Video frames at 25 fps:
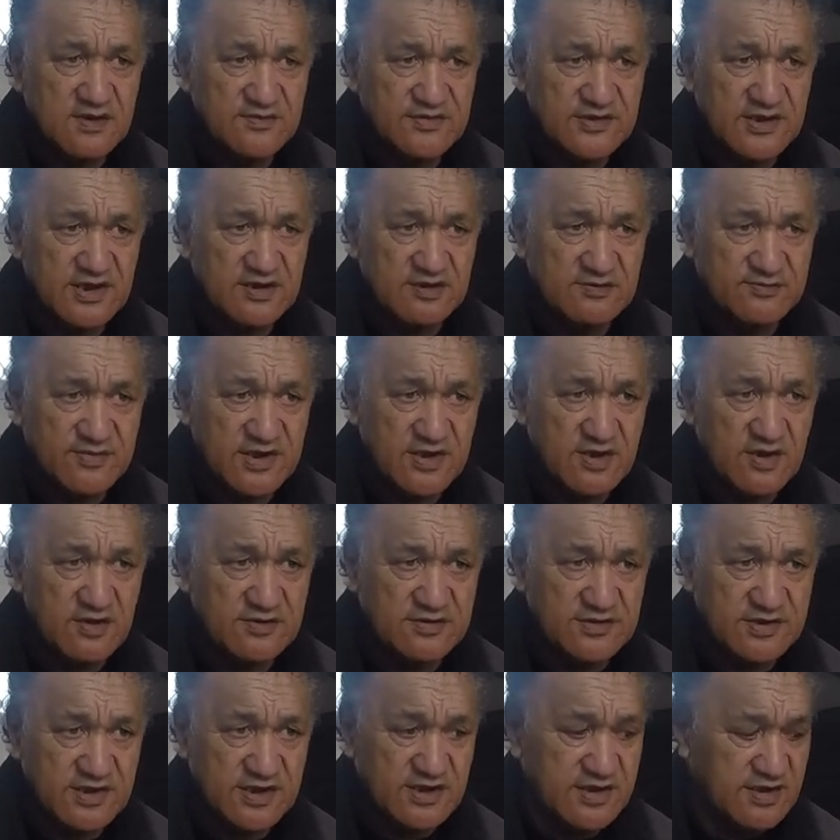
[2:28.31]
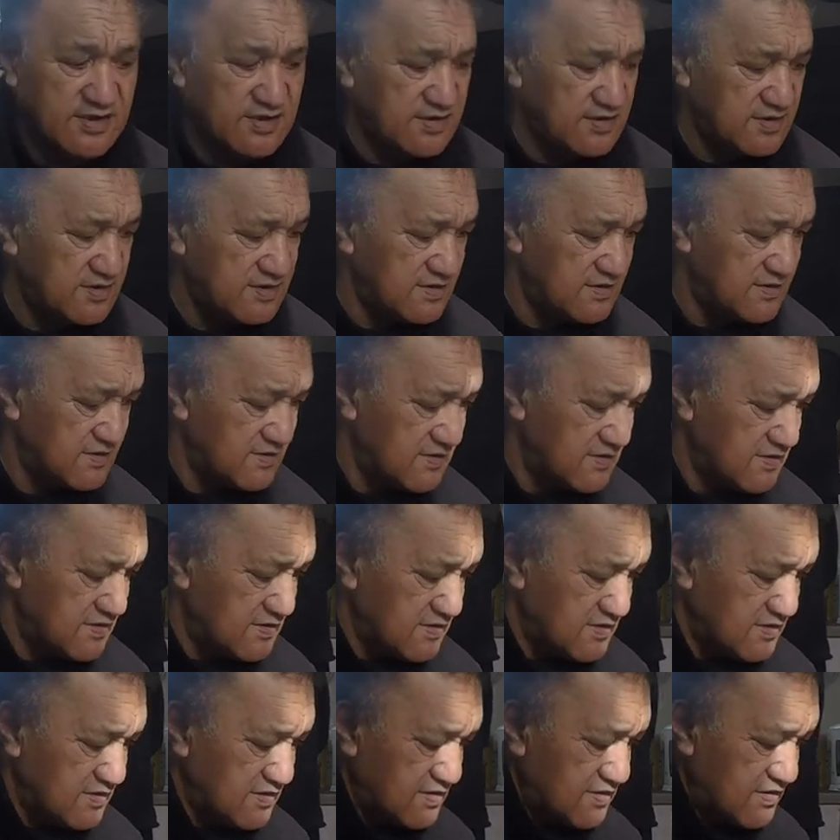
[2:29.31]
That'll be on the
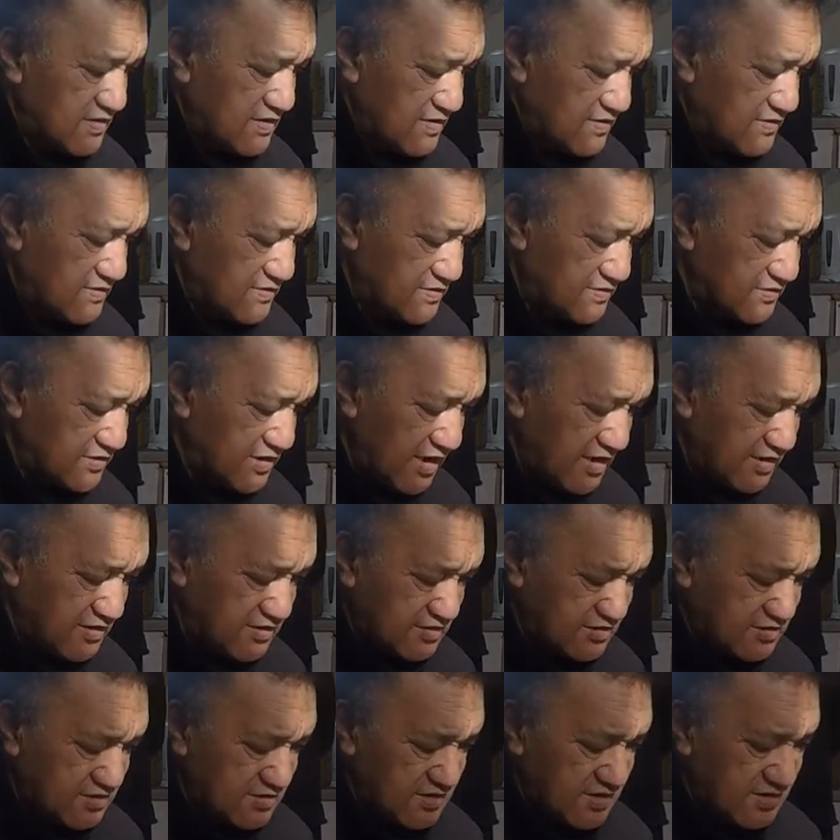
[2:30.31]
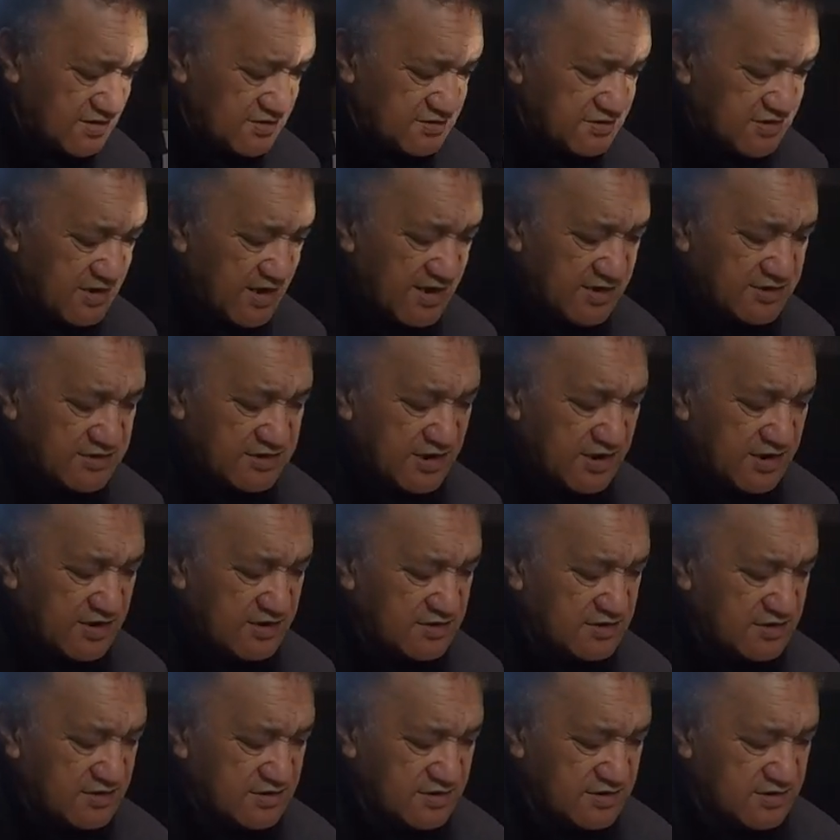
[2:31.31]

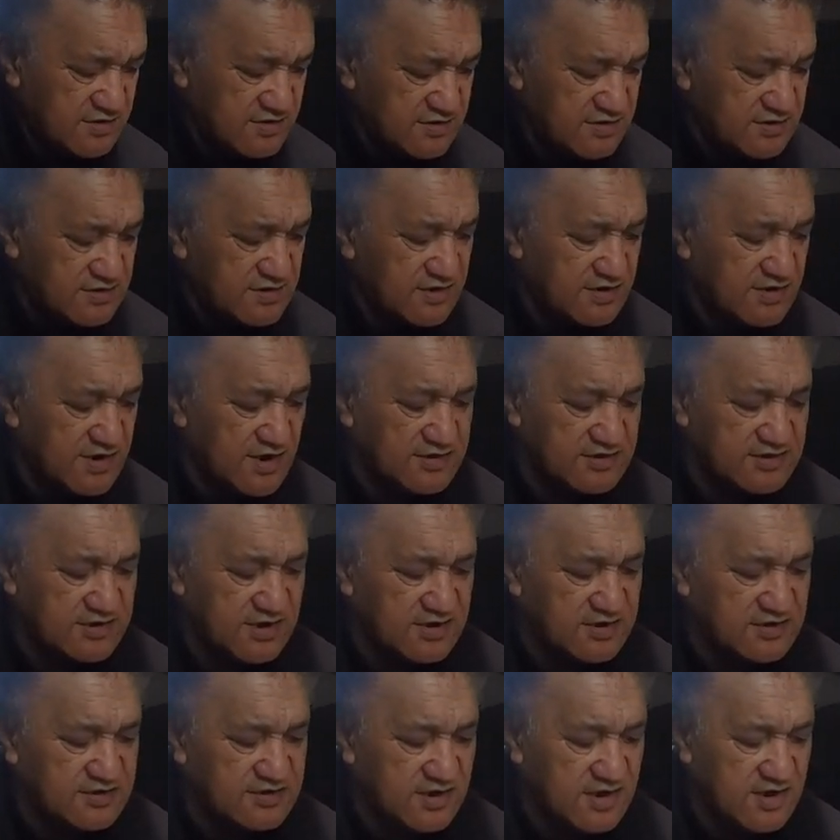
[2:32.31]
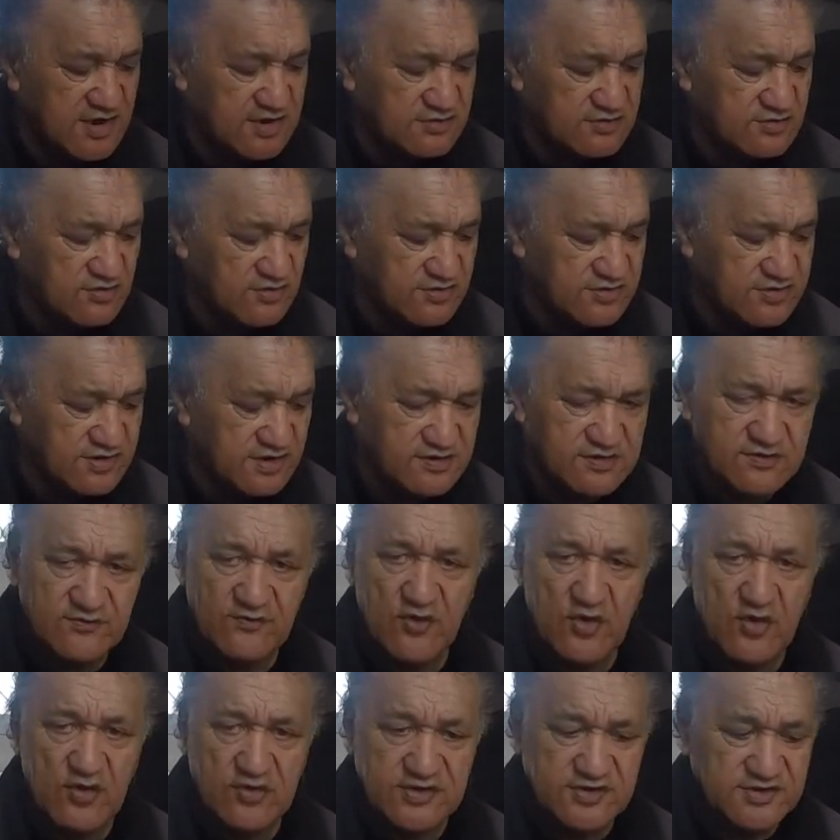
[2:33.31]
18th, 19th and 20th
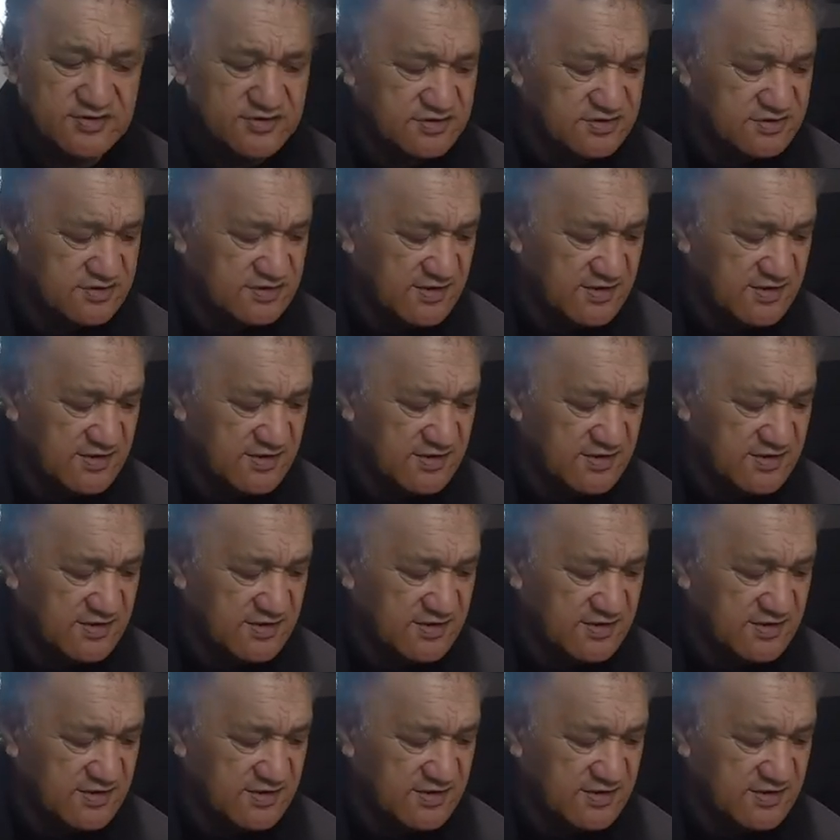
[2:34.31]
of August.